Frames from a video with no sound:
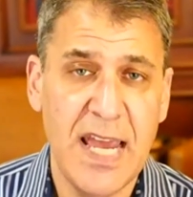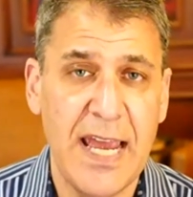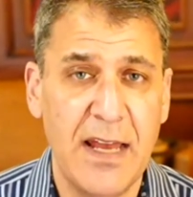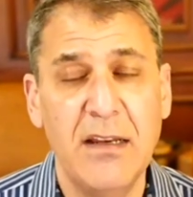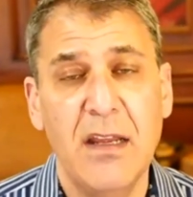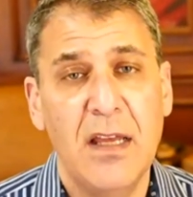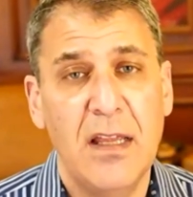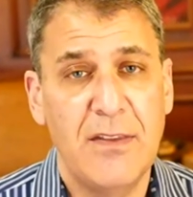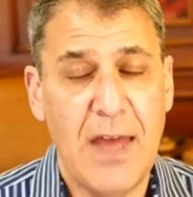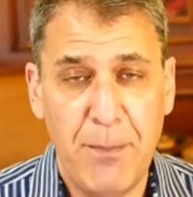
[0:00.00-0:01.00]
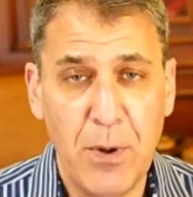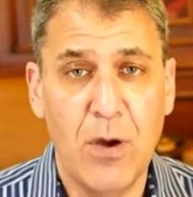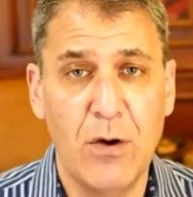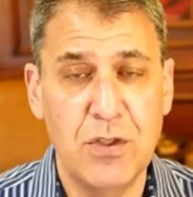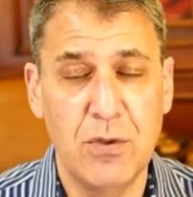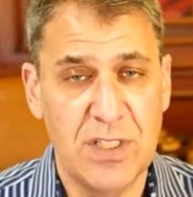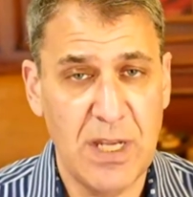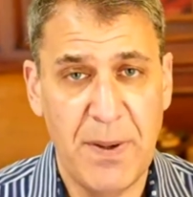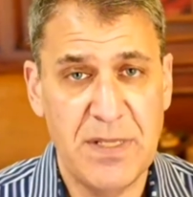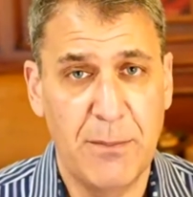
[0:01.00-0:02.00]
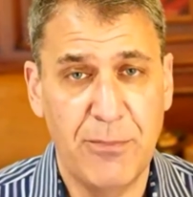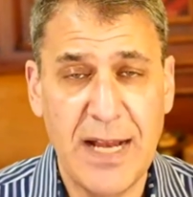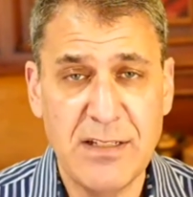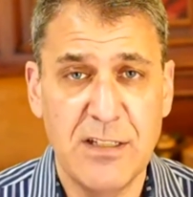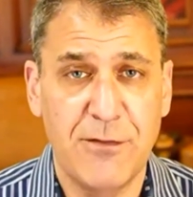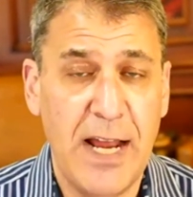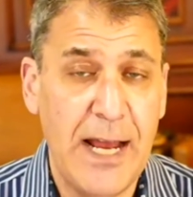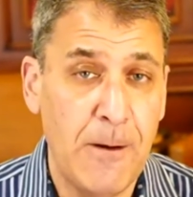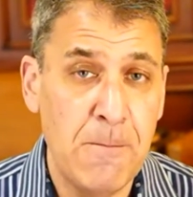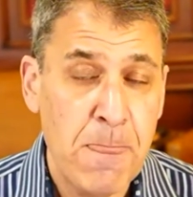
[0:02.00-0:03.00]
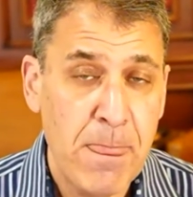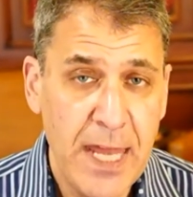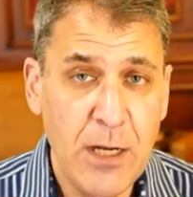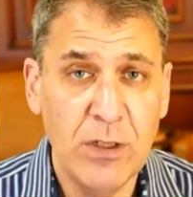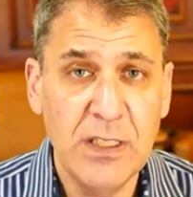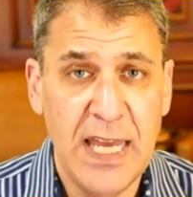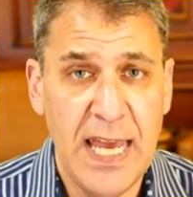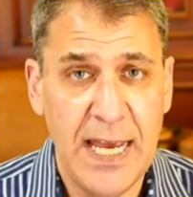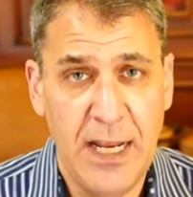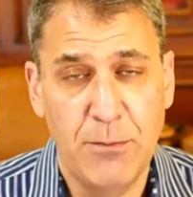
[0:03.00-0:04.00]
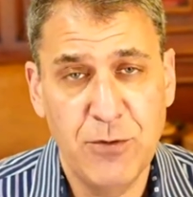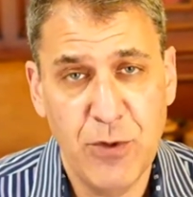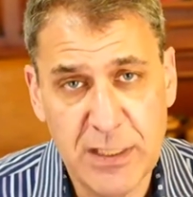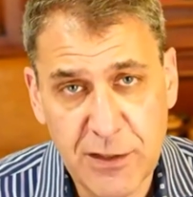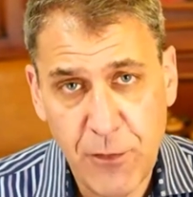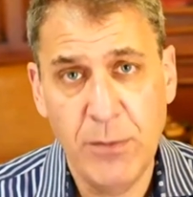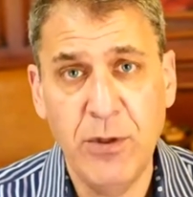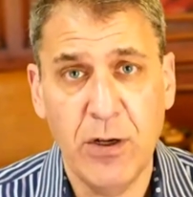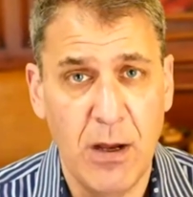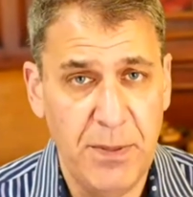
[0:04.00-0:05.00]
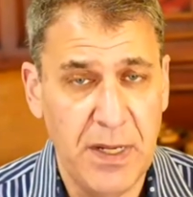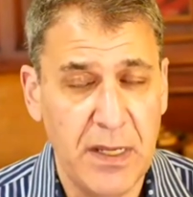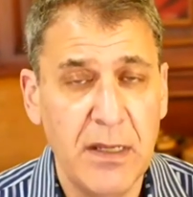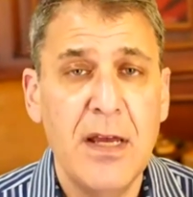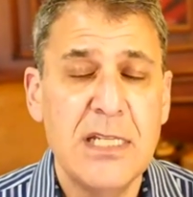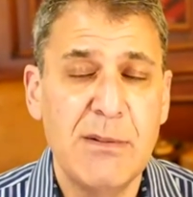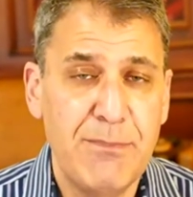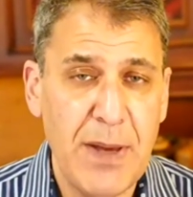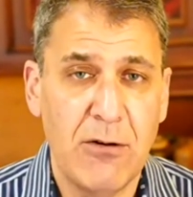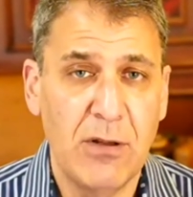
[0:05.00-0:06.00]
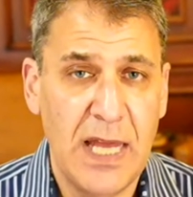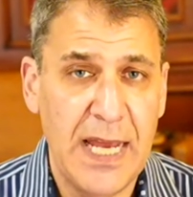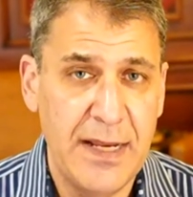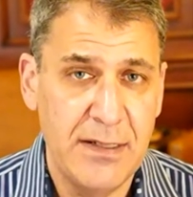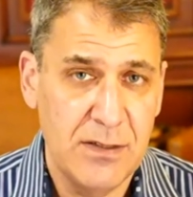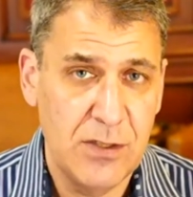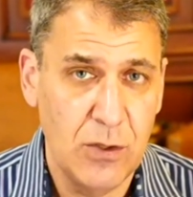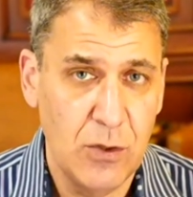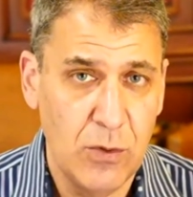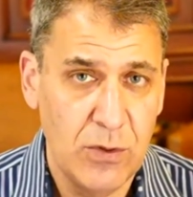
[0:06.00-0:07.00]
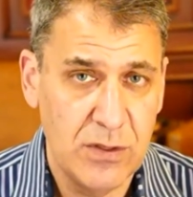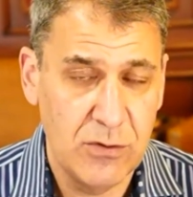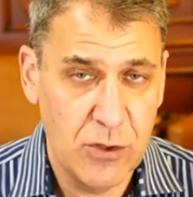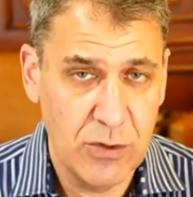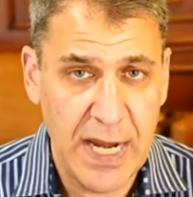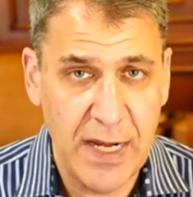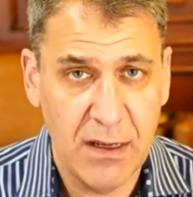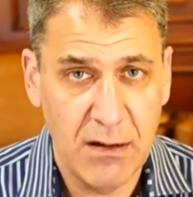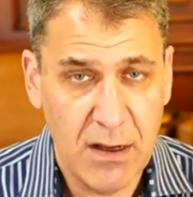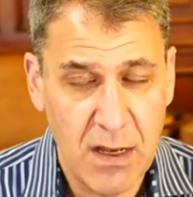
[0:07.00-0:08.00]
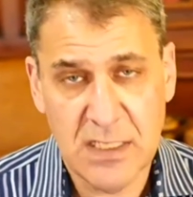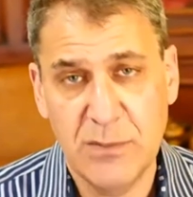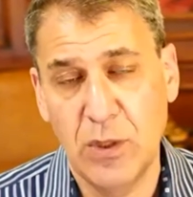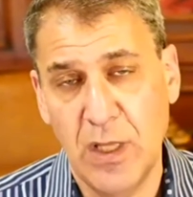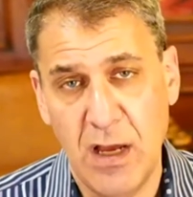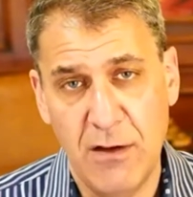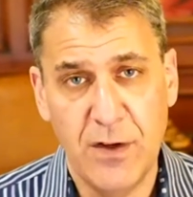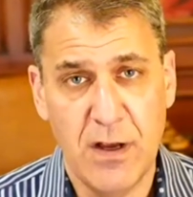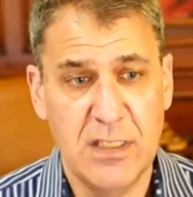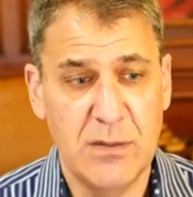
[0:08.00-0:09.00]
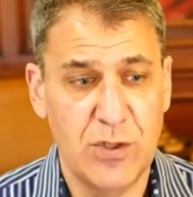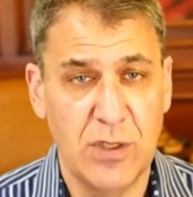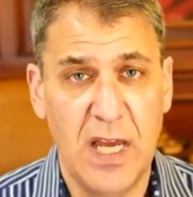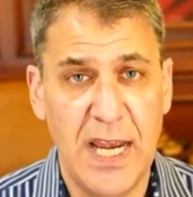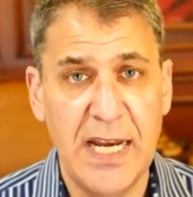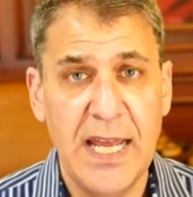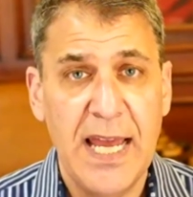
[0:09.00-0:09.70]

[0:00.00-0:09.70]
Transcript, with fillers: And that book goes through a step by step process for how anyone can help transform their company to be better aligned to creating customer love, customer delight,